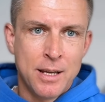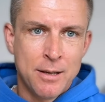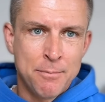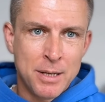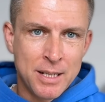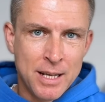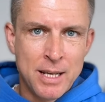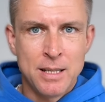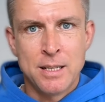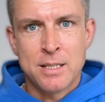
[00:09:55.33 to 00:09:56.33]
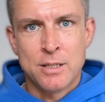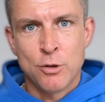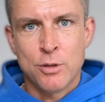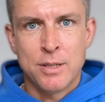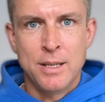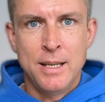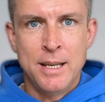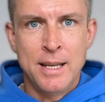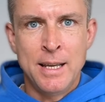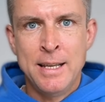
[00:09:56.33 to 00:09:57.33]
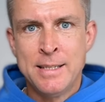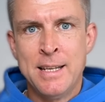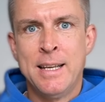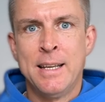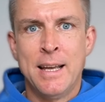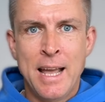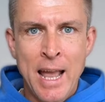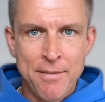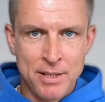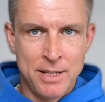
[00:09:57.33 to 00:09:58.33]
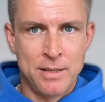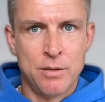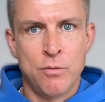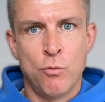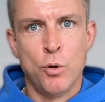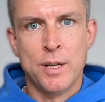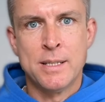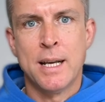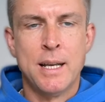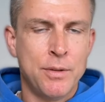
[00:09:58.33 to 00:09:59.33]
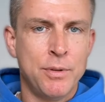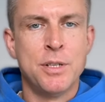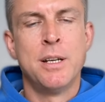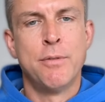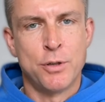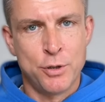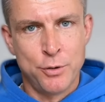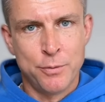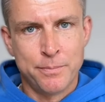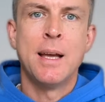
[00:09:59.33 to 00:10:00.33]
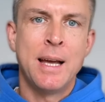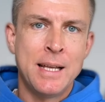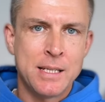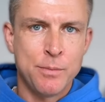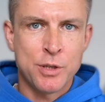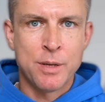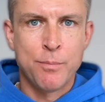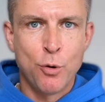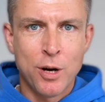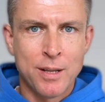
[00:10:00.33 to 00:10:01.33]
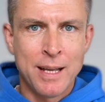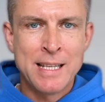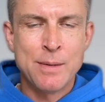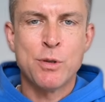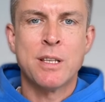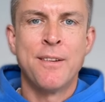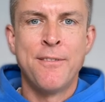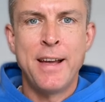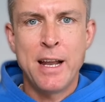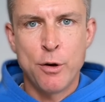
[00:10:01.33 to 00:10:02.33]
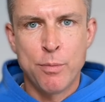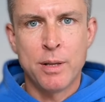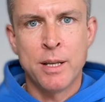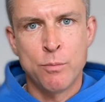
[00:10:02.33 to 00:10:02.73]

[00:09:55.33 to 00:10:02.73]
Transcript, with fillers: But again, it's not easily evident what exactly it will deliver to you. And the most important and the most valuable in